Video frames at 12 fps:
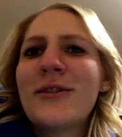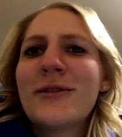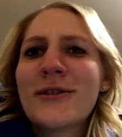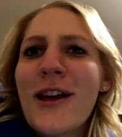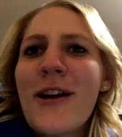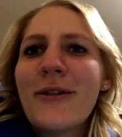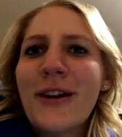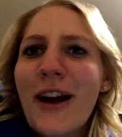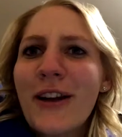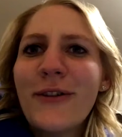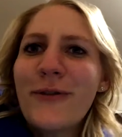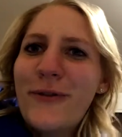slow. You got to
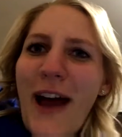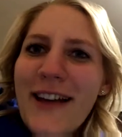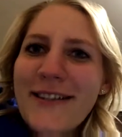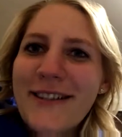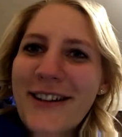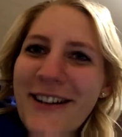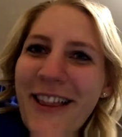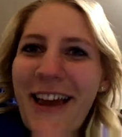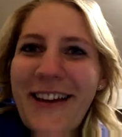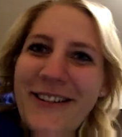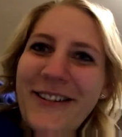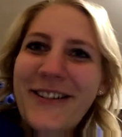do it faster.
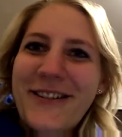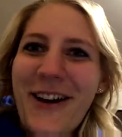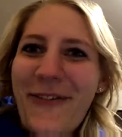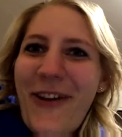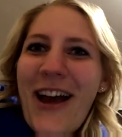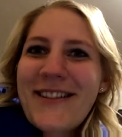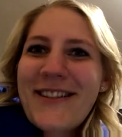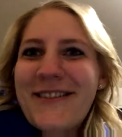Like, do your trick faster